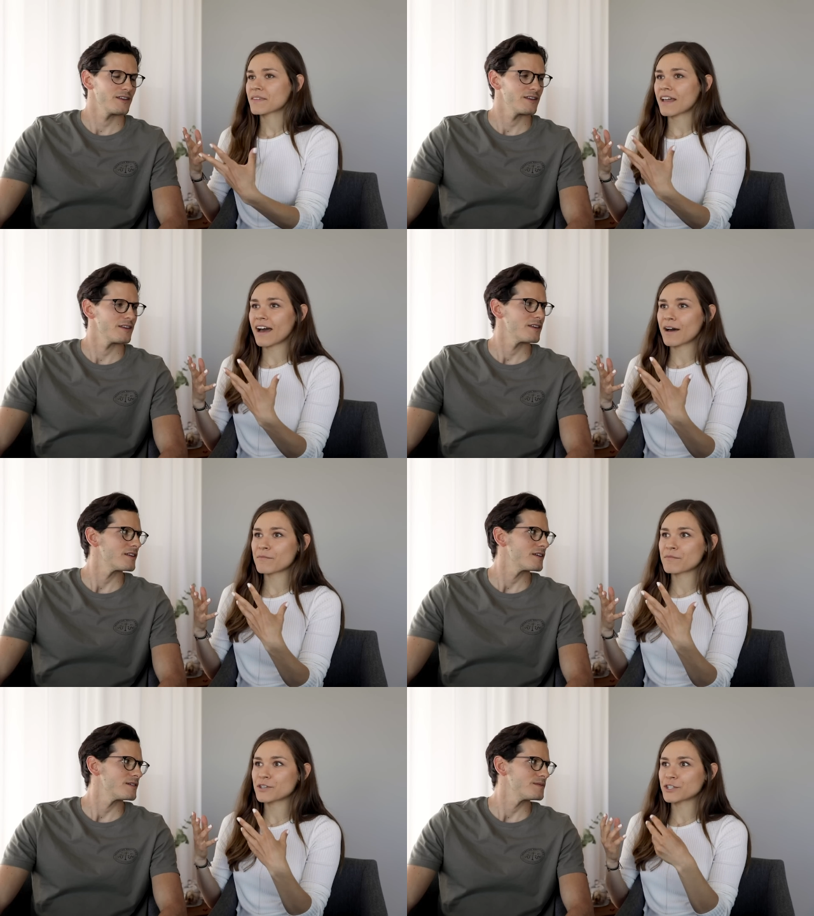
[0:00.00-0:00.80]

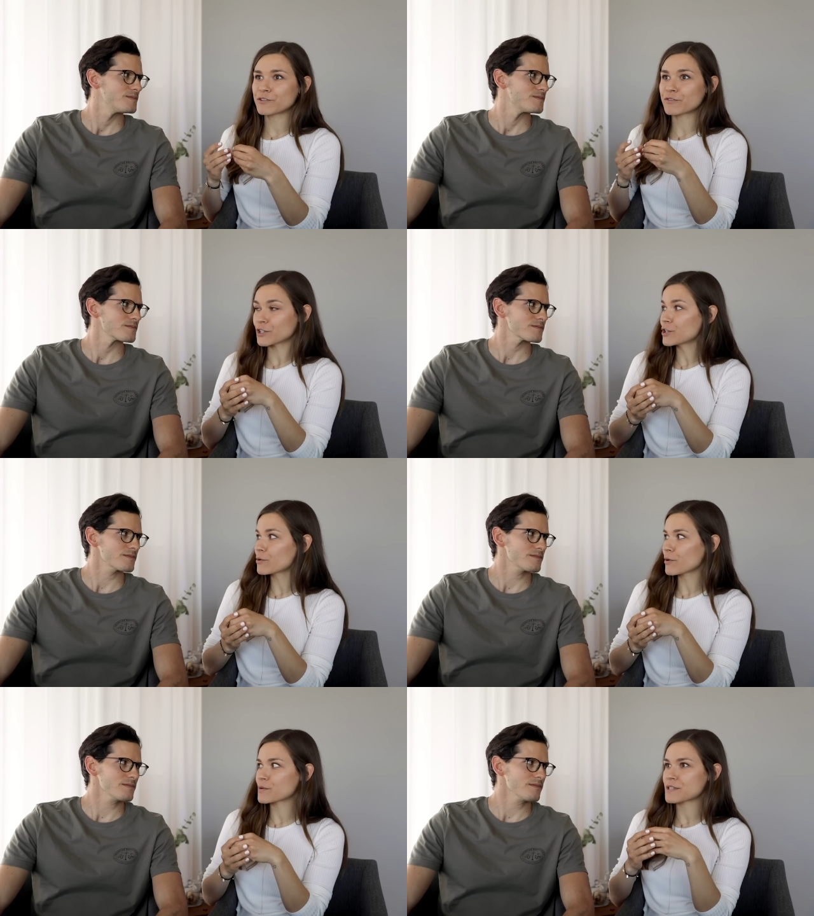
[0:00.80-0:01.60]
Speaker 1: Um, for
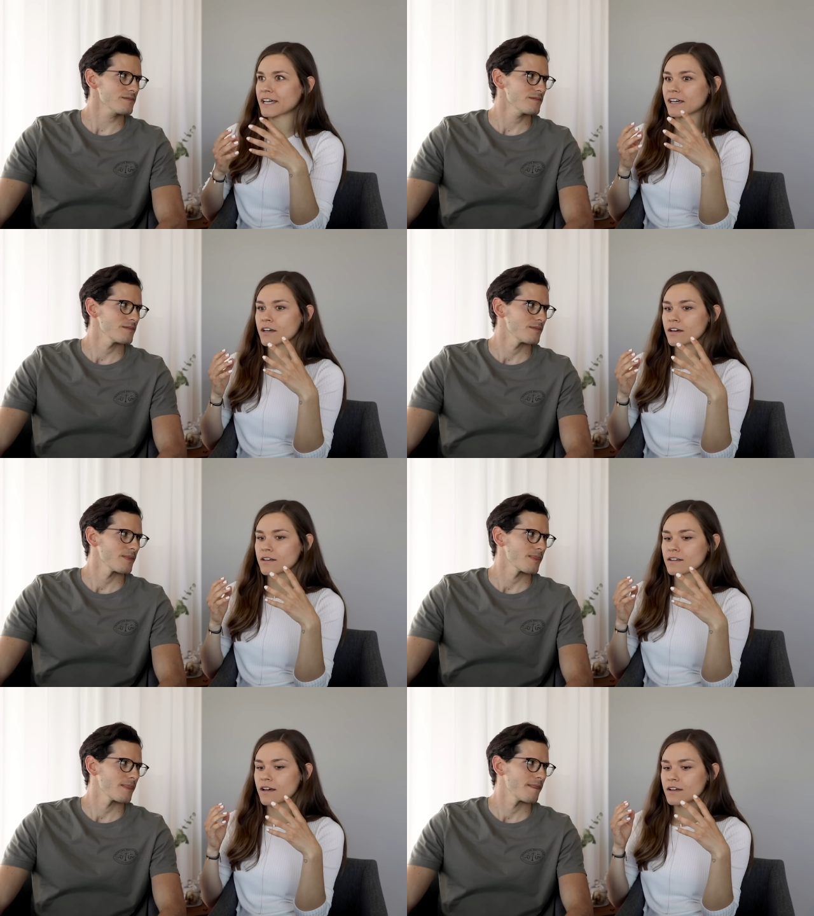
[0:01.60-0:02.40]
you, it was like
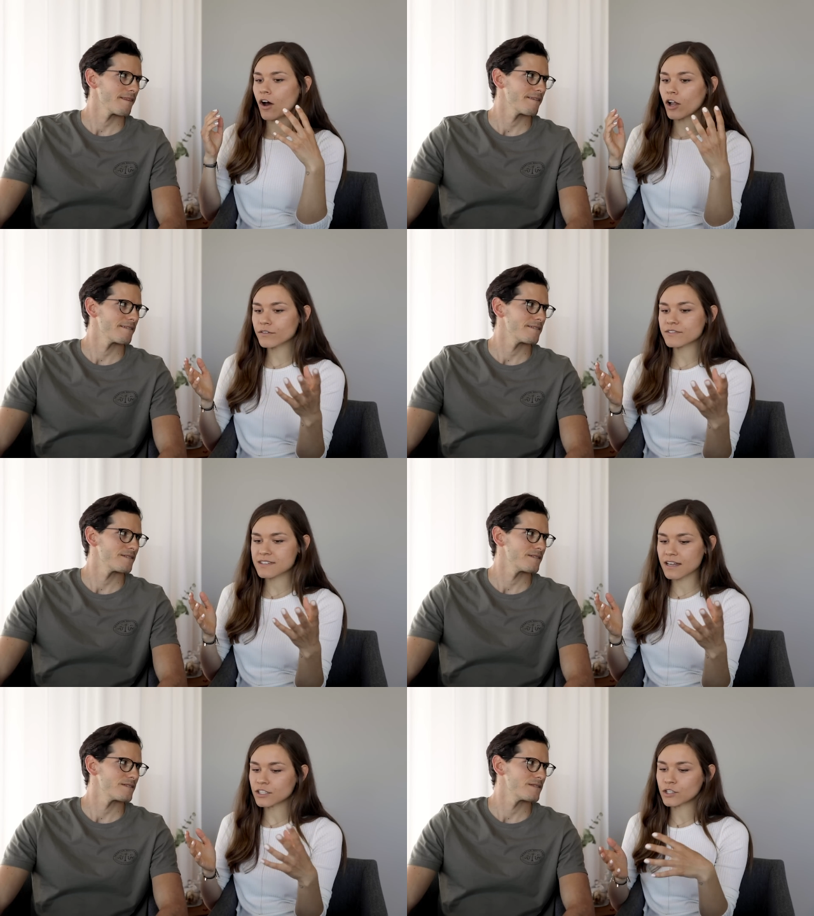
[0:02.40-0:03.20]
all of a
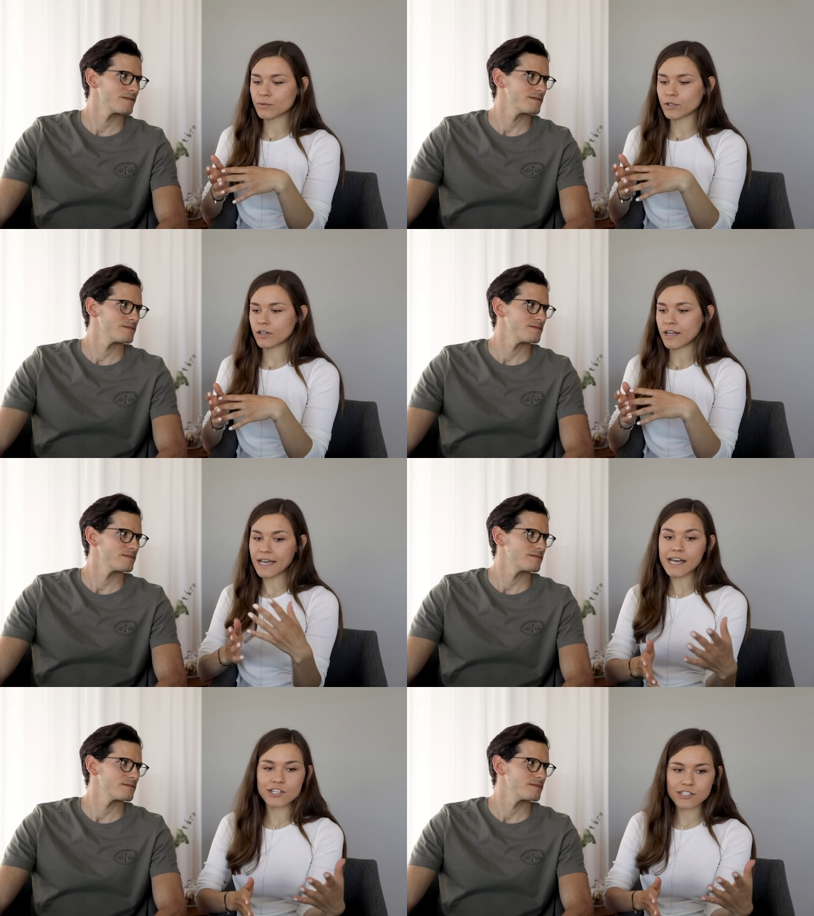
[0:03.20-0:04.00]
sudden you were
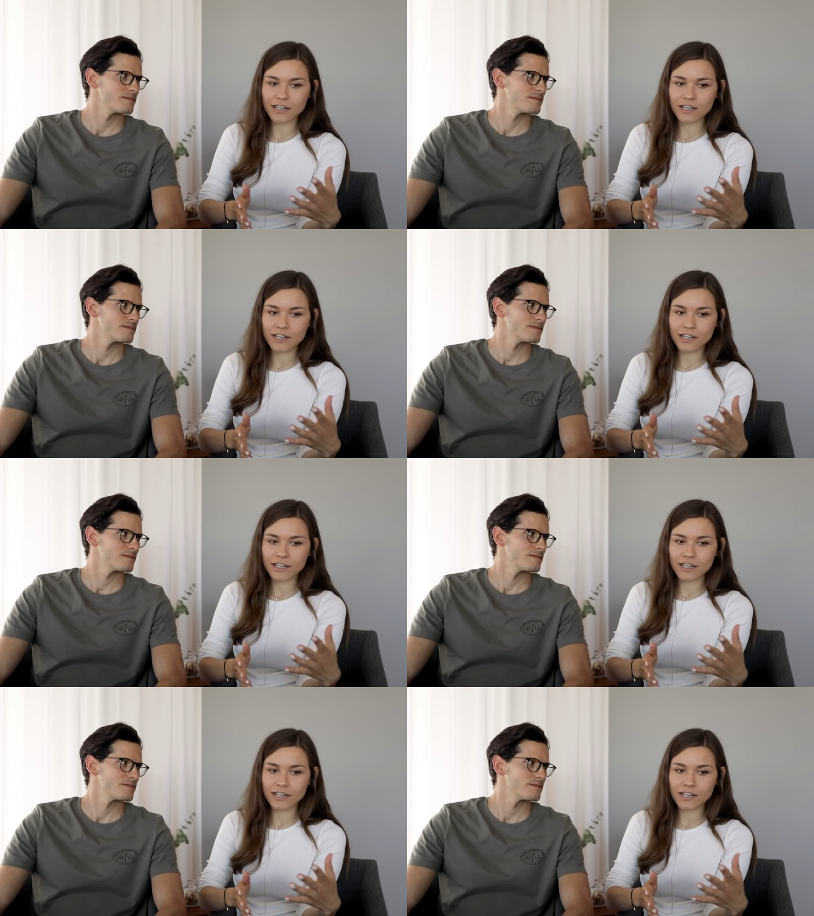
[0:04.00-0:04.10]
engaged